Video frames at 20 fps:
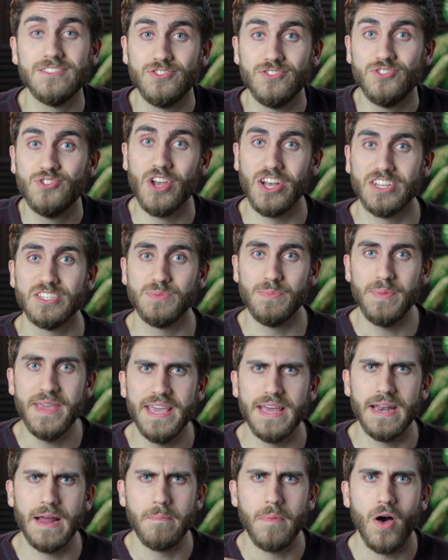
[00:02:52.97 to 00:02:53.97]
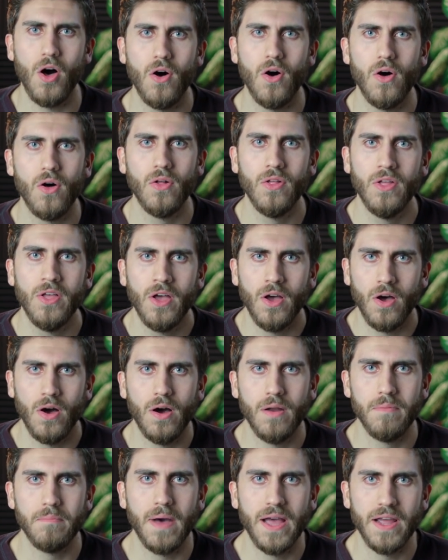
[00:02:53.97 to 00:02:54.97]
It's just me and I'm all
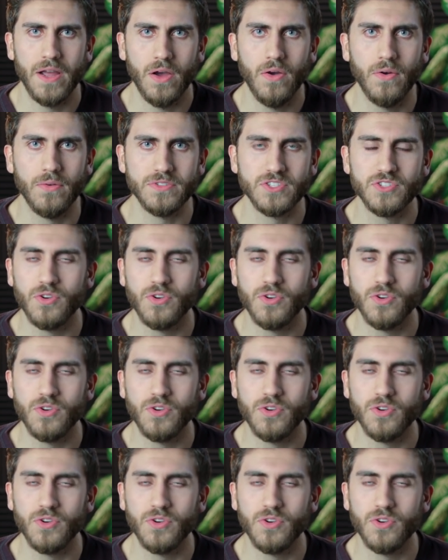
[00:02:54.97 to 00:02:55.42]
on my own.